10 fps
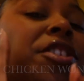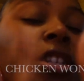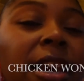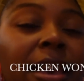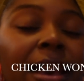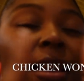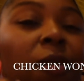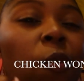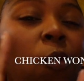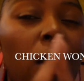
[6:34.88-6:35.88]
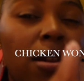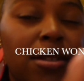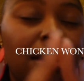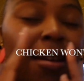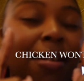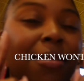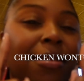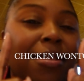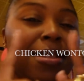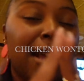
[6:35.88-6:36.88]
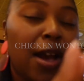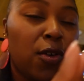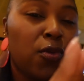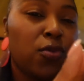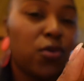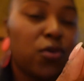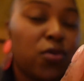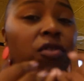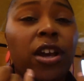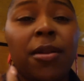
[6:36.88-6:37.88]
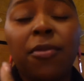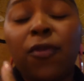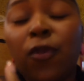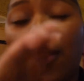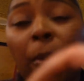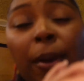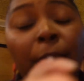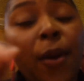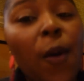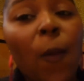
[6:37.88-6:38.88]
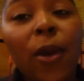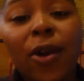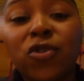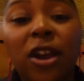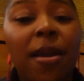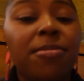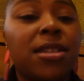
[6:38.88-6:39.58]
Chicken wonton taco. I've never tried them before, but we're gonna try them